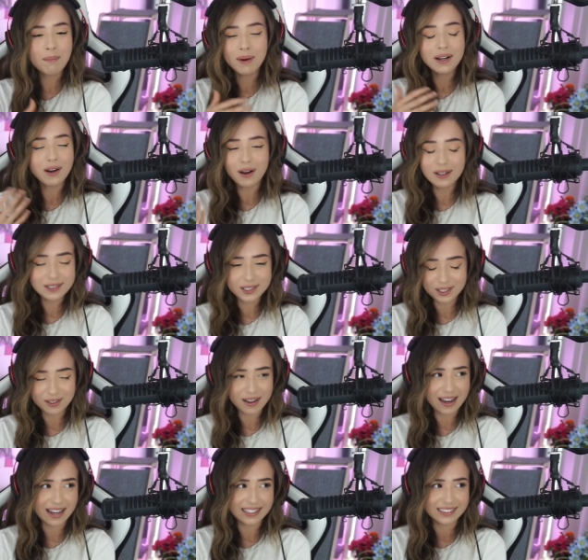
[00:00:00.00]
But
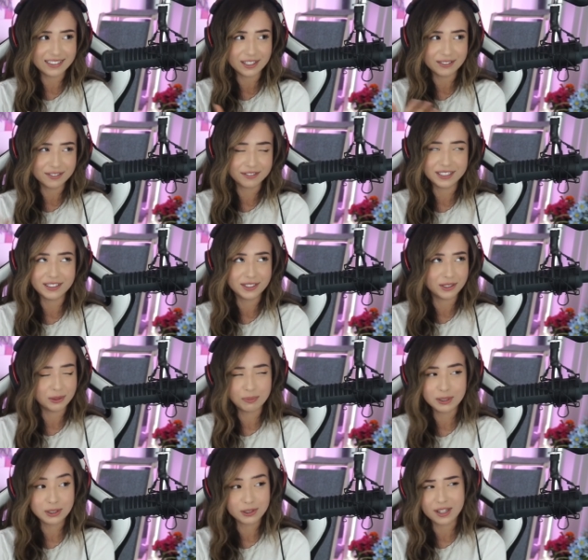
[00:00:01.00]
also, I don't feel
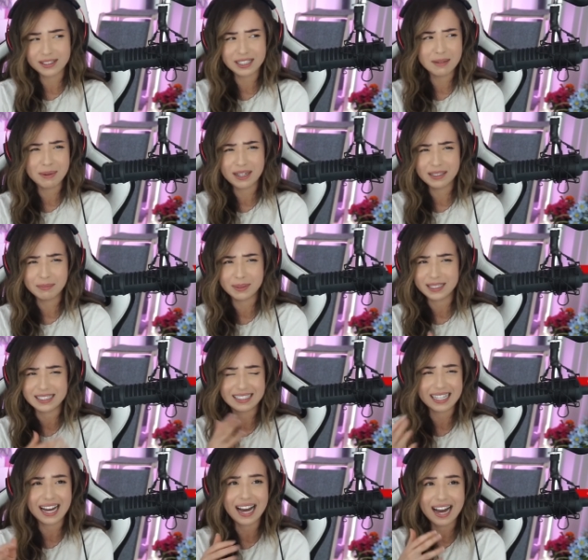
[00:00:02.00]
super strongly about it
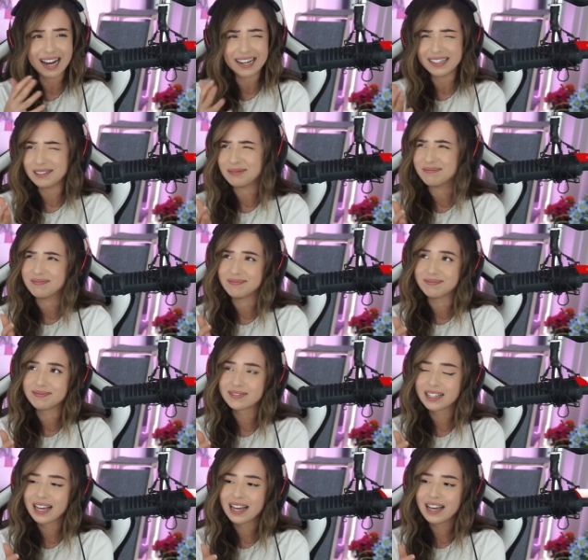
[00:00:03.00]
because
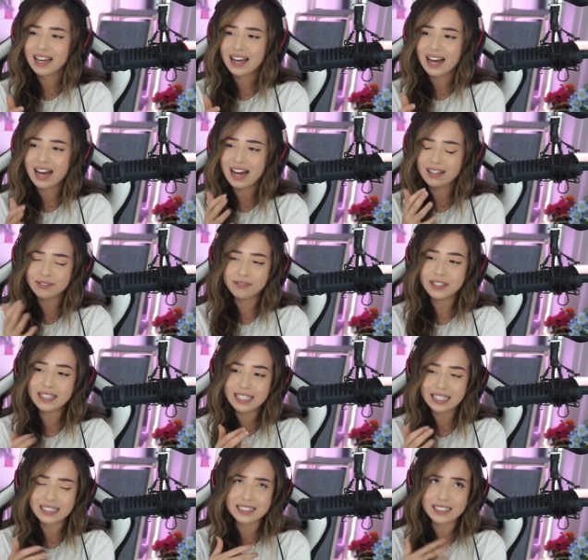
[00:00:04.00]
I
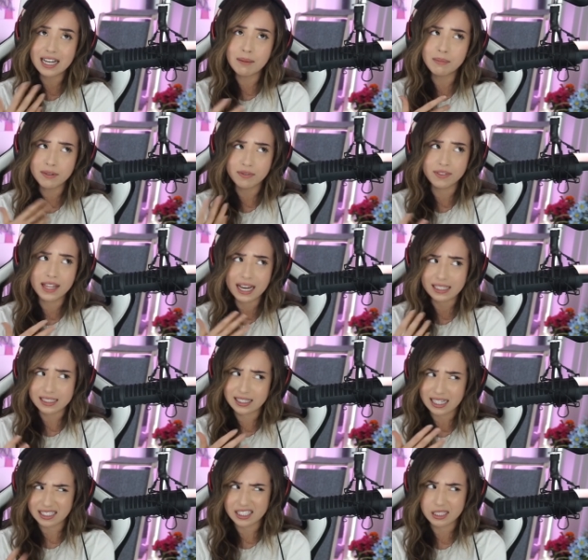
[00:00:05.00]
feel like some of that
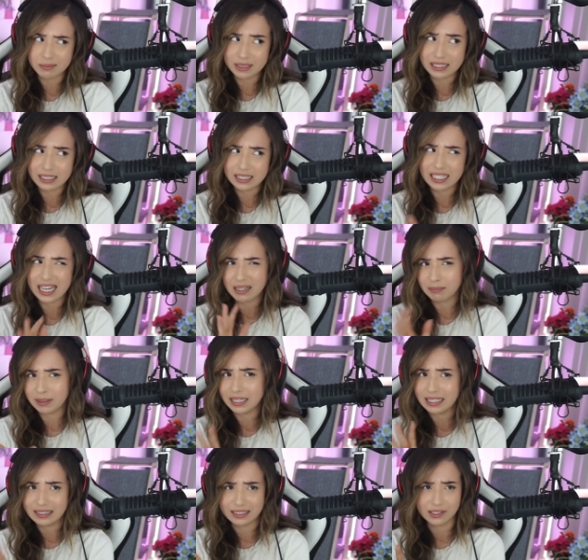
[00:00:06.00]
sentiment can
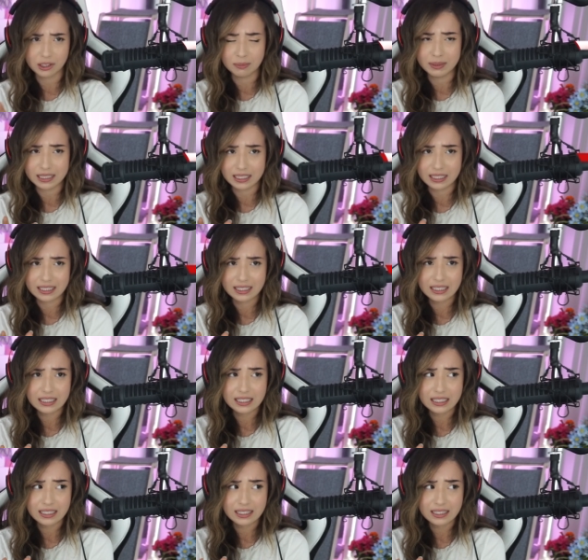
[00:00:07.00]
be a little bit...
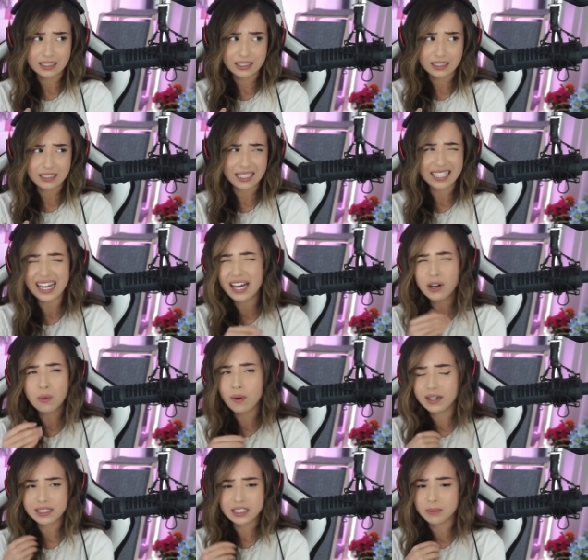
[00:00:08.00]
like, I
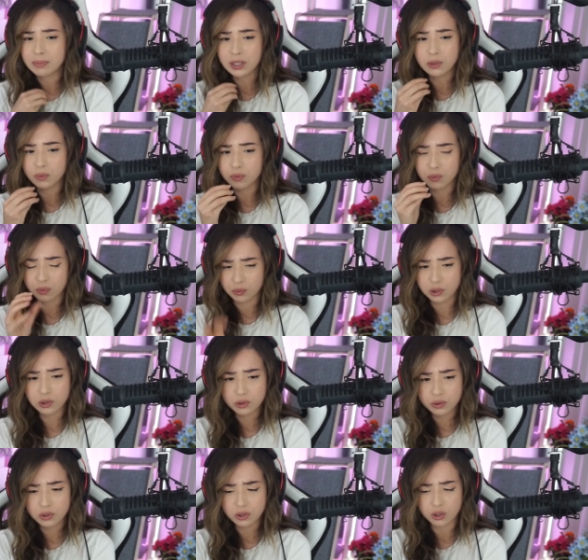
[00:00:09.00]
don't want it to be
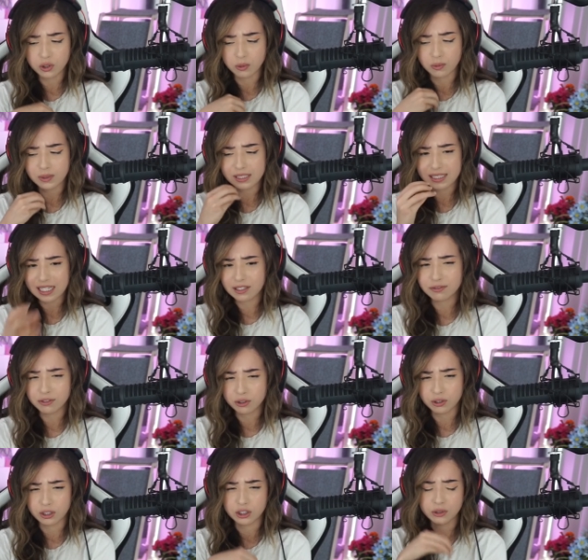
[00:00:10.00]
rude or
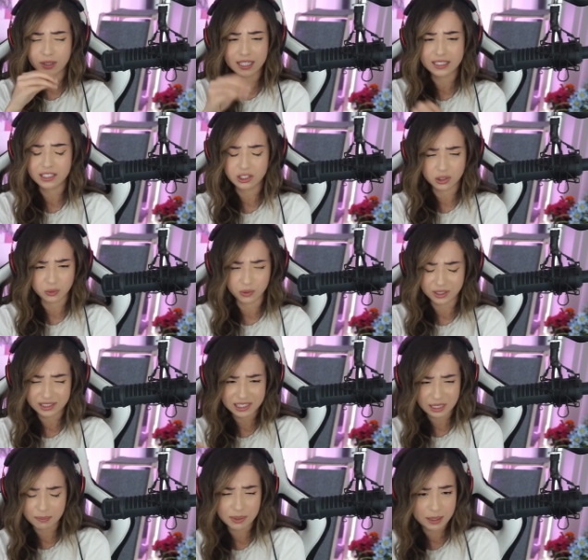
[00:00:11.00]
resentful or directed
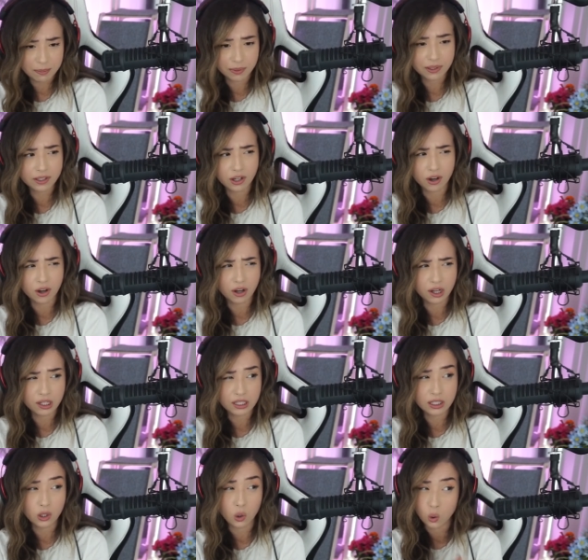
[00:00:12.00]
towards the people at
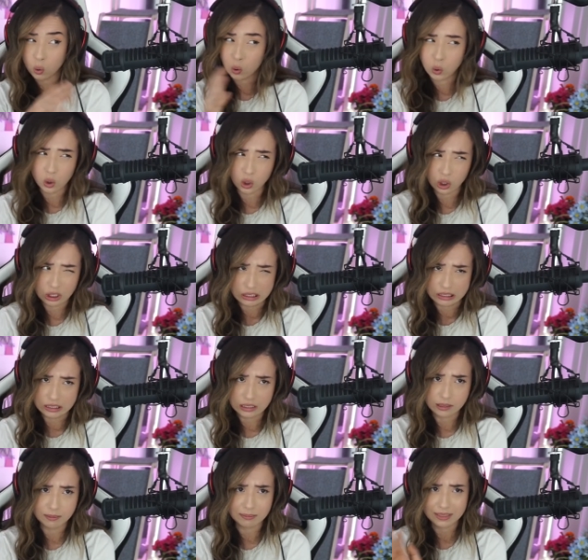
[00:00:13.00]
all
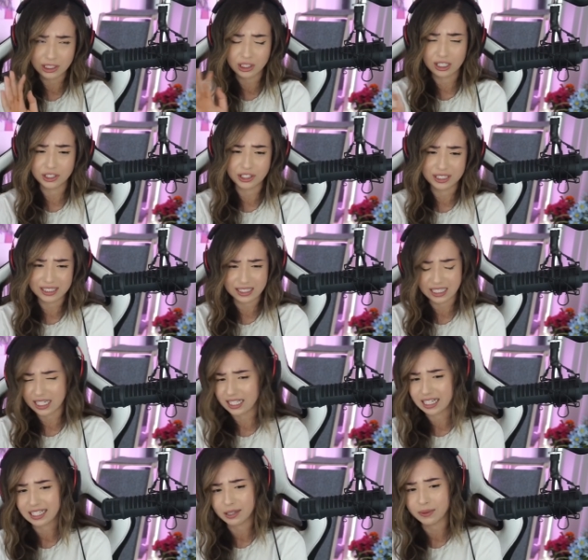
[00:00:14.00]
or
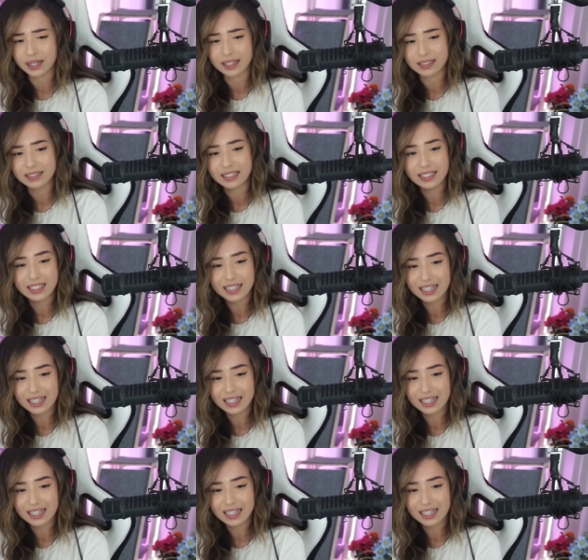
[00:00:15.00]
misogynistic in any way.